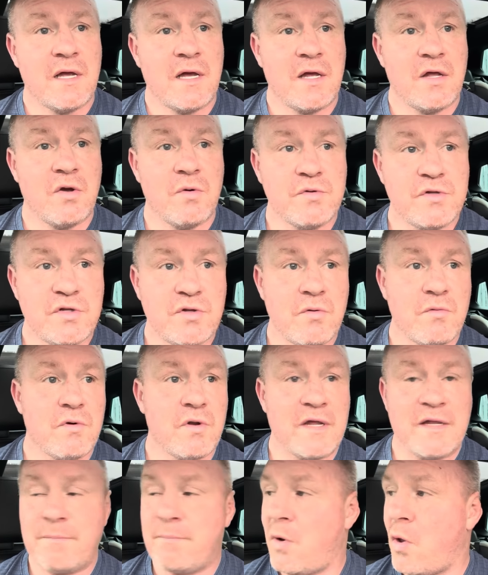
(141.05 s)
I hope they don't
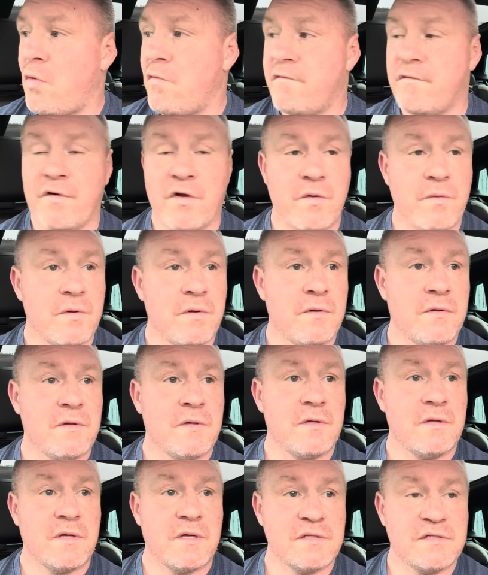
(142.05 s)
like blow through
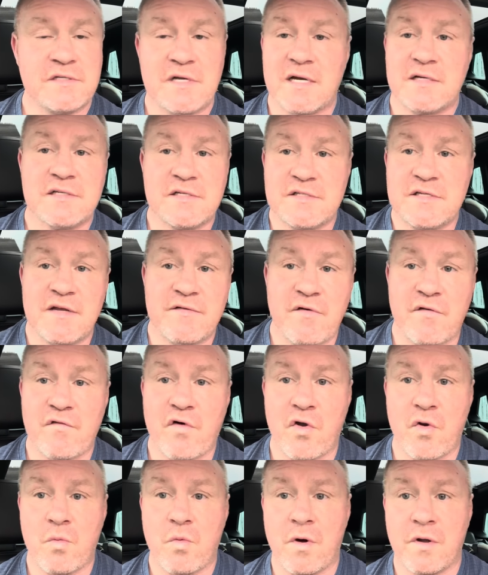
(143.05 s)
and check to see if I've
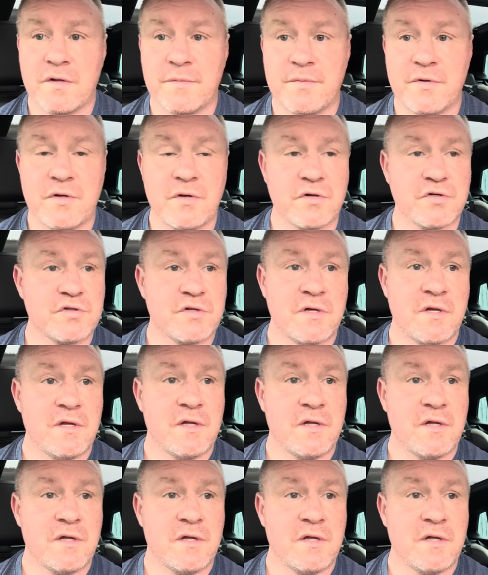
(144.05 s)
got a warrant, because